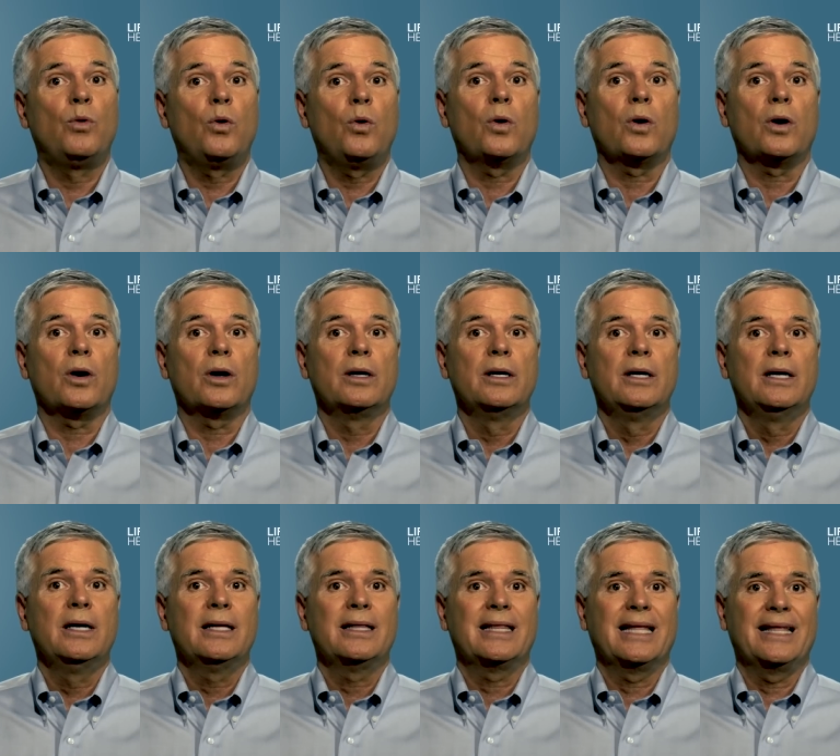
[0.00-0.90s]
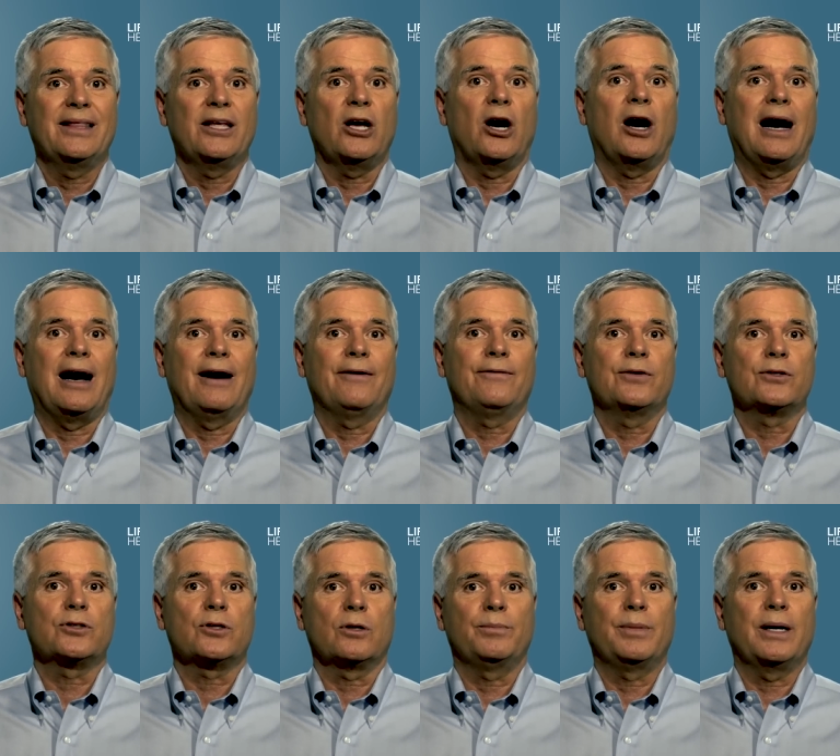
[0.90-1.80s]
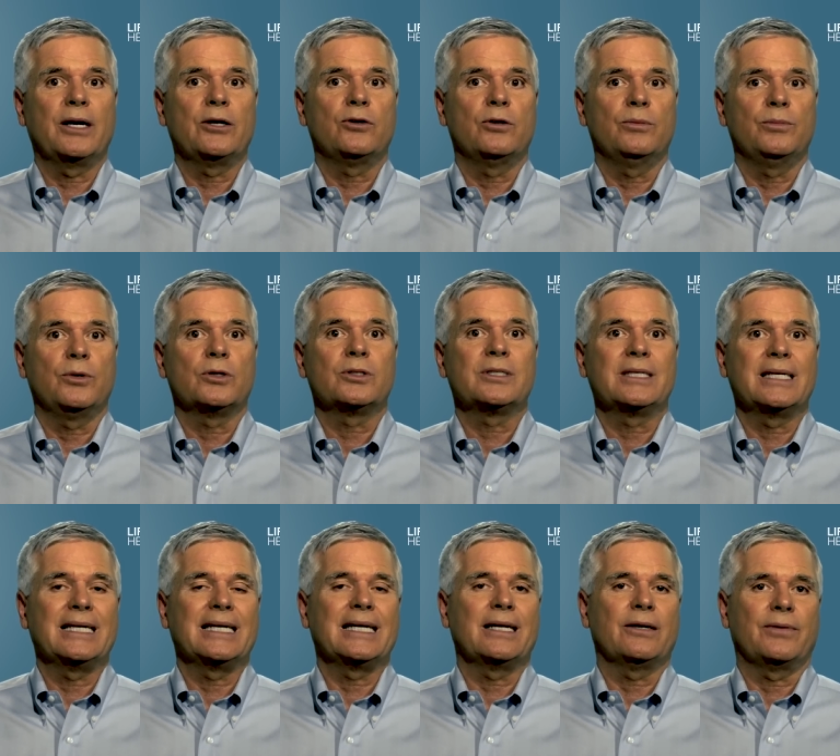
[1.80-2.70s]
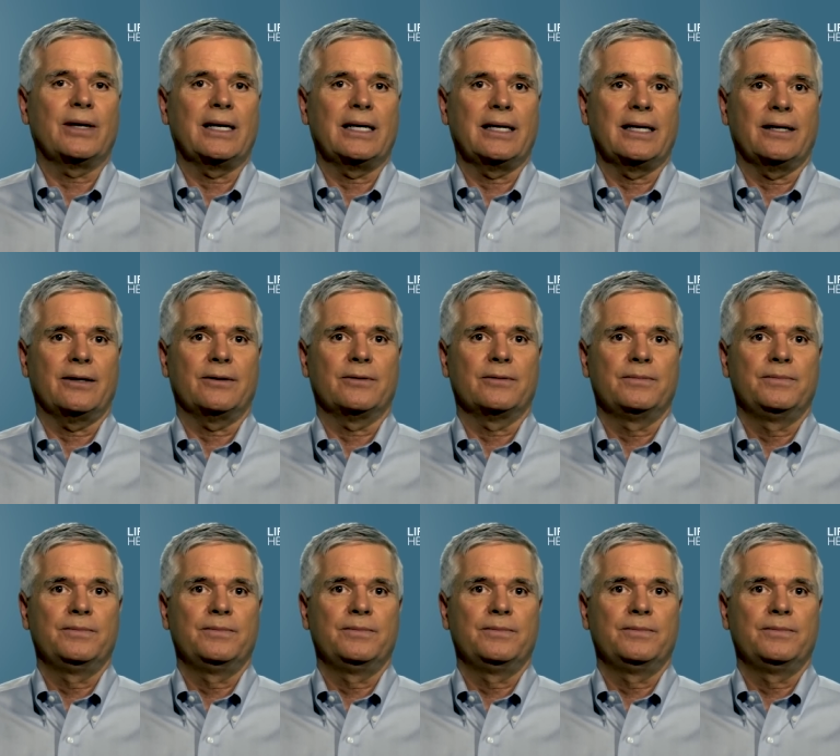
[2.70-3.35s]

more than the office or bedroom you're sitting in right now.